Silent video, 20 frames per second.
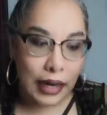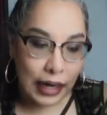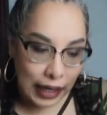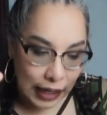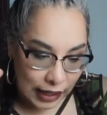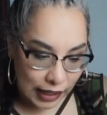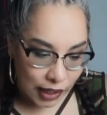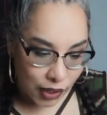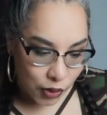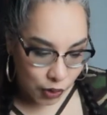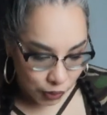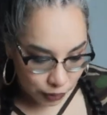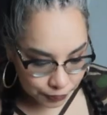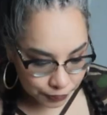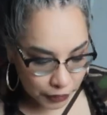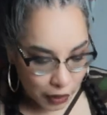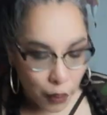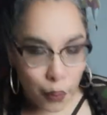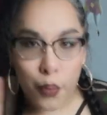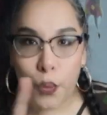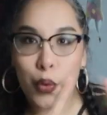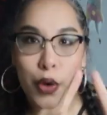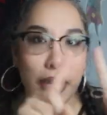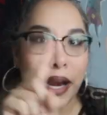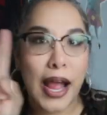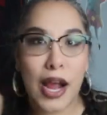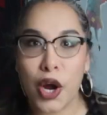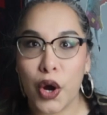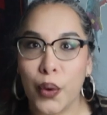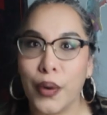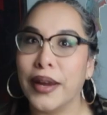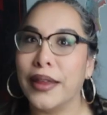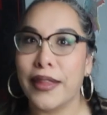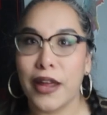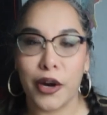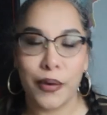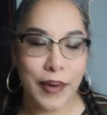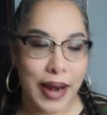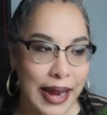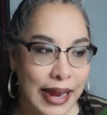Anywho, we're not going
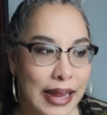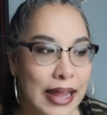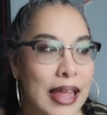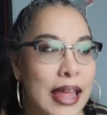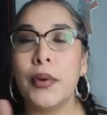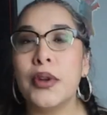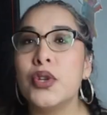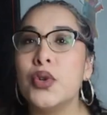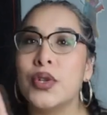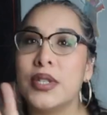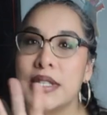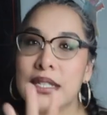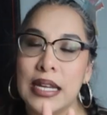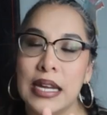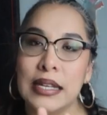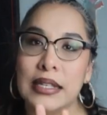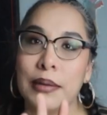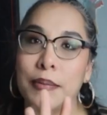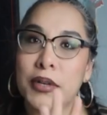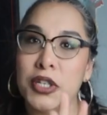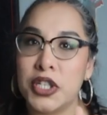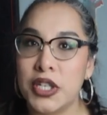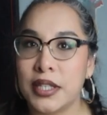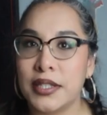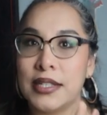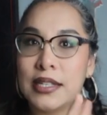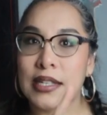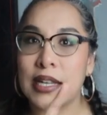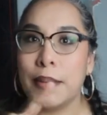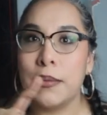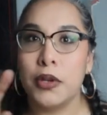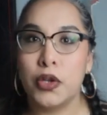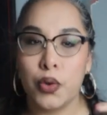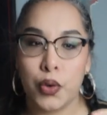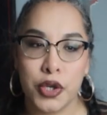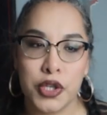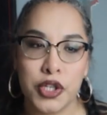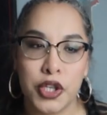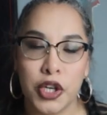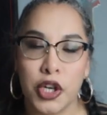there, right? We do see some injustice coming
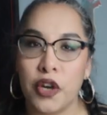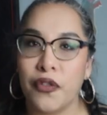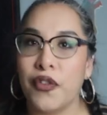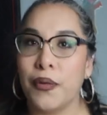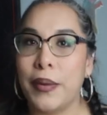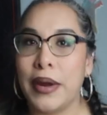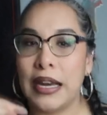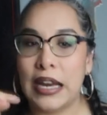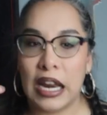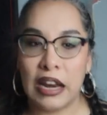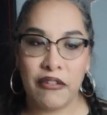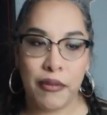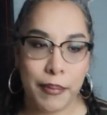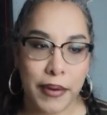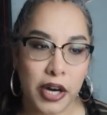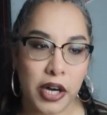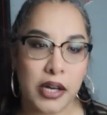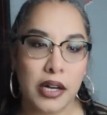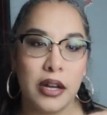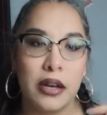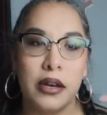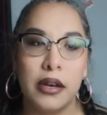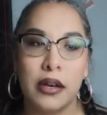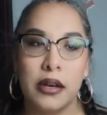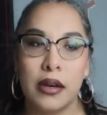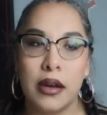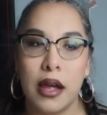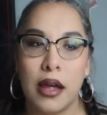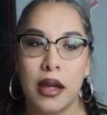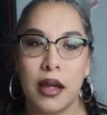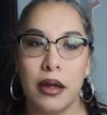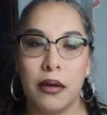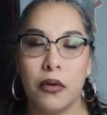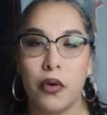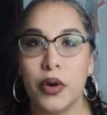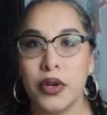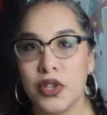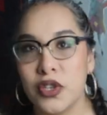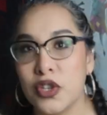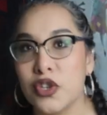towards her, you know, for being Native American, uh,
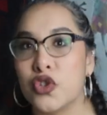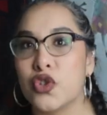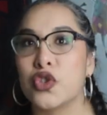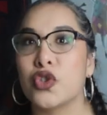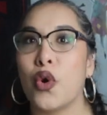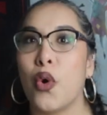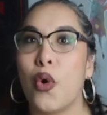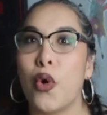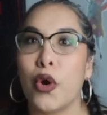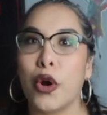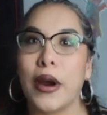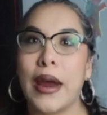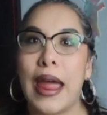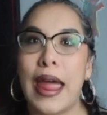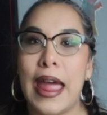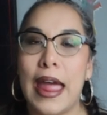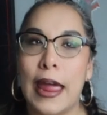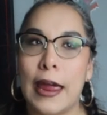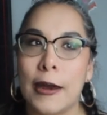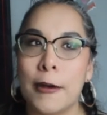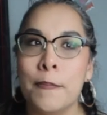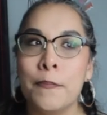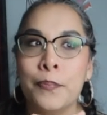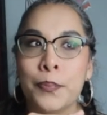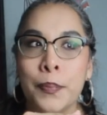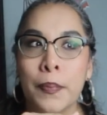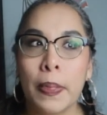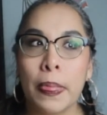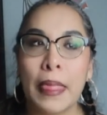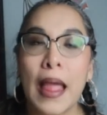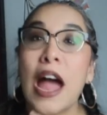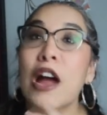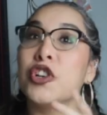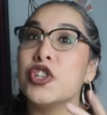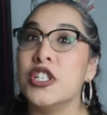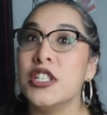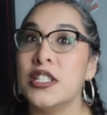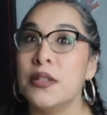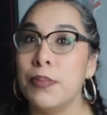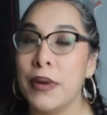going to the store and how
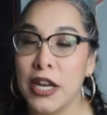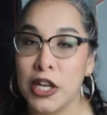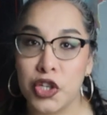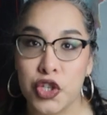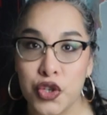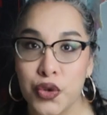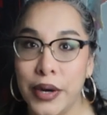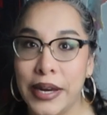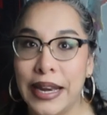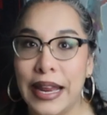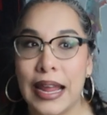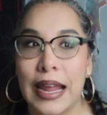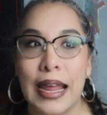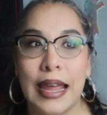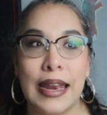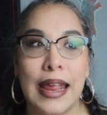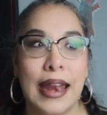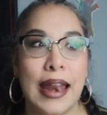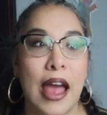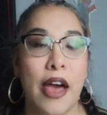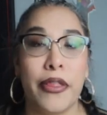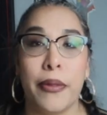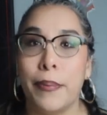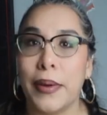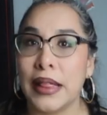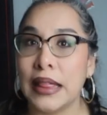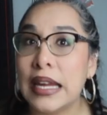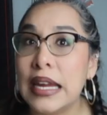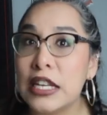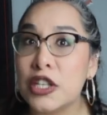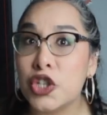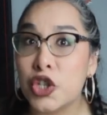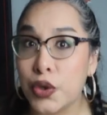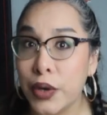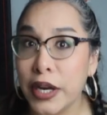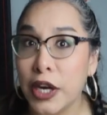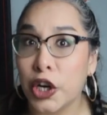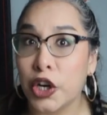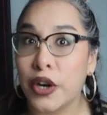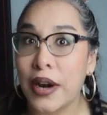she's being treated and how the police
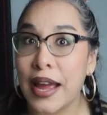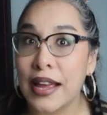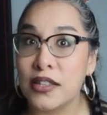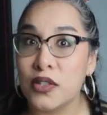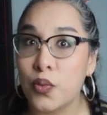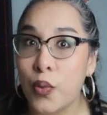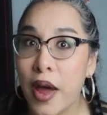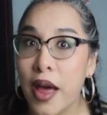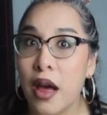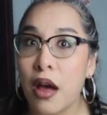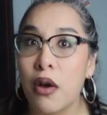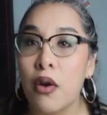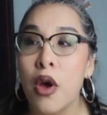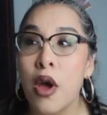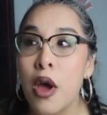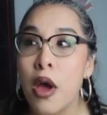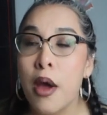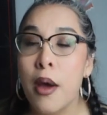treat her as well